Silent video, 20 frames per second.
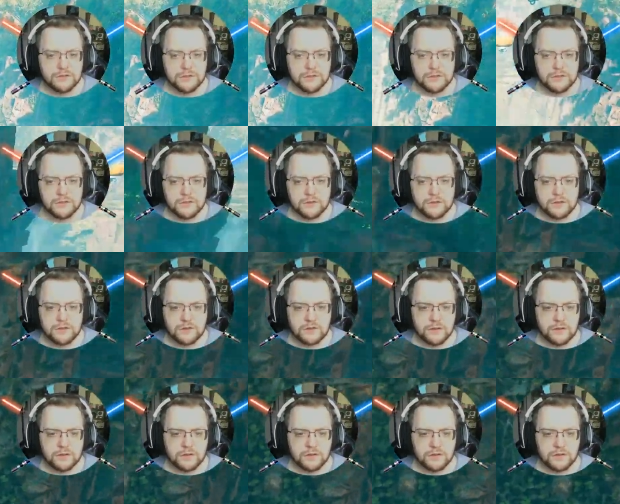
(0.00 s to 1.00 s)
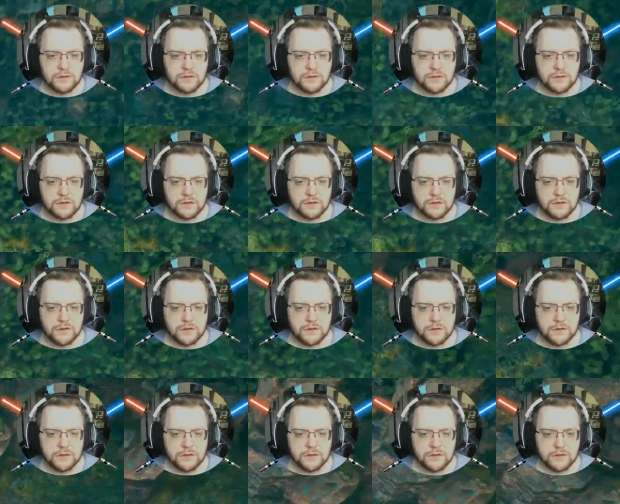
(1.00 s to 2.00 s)

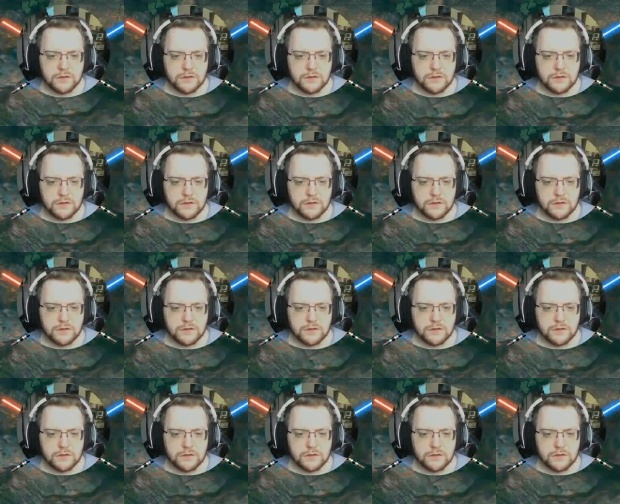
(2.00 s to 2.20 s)
[no speech]